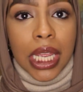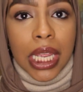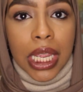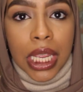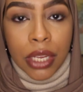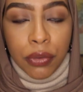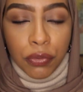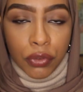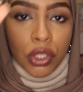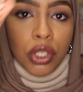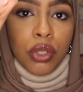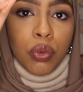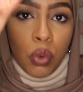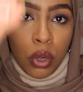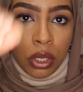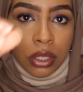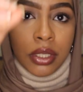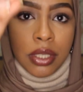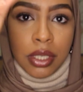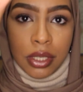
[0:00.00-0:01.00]
If you
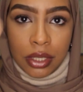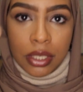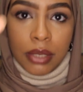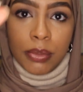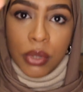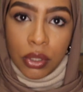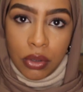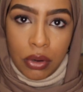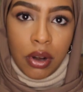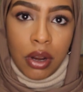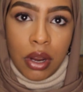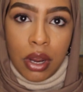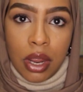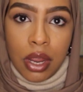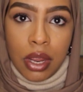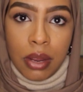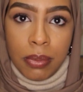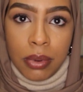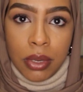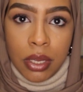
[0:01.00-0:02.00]
want to
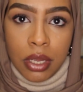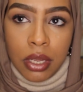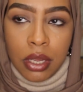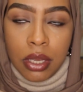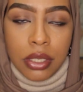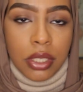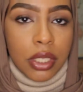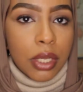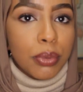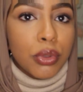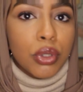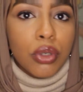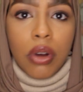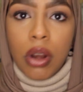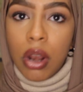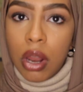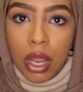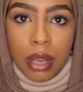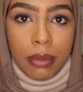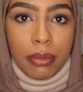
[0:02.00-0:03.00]
subscribe,
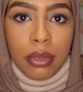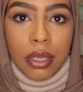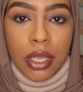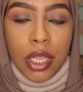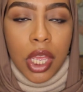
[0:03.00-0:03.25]
subscribe.